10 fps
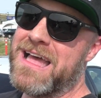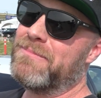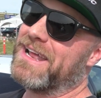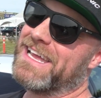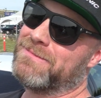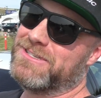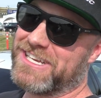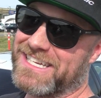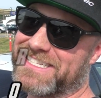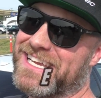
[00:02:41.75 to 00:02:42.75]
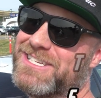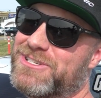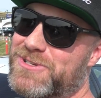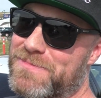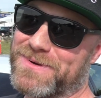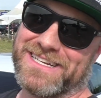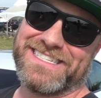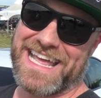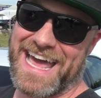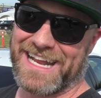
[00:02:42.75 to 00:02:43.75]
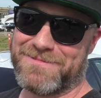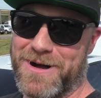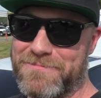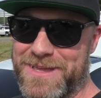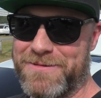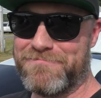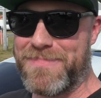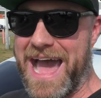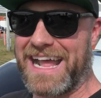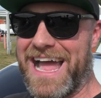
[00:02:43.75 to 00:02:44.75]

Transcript: but I am just super ecstatic about being back